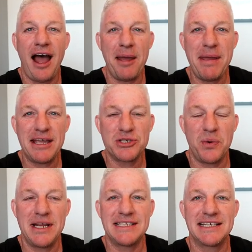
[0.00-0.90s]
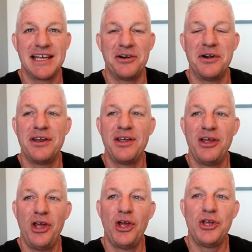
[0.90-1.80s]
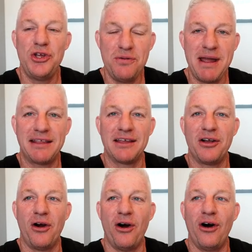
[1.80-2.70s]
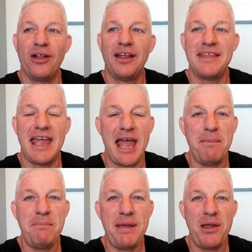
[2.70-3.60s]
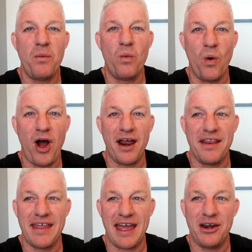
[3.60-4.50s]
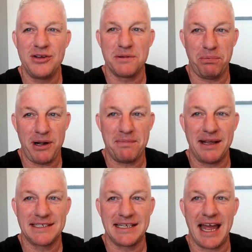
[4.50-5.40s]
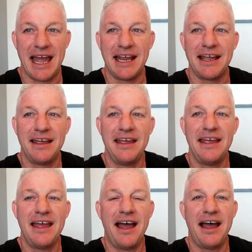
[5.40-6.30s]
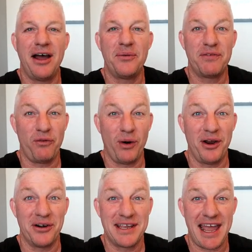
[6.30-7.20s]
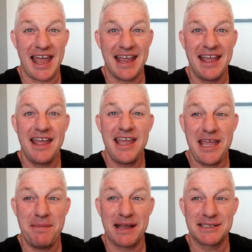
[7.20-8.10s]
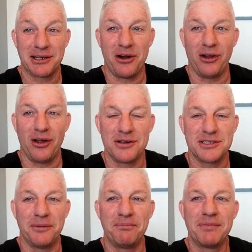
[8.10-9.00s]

I make it twenty-six hundred, you make the call. The M P one then, who's a pretty big stack uh, with four hundred K, he makes the call also.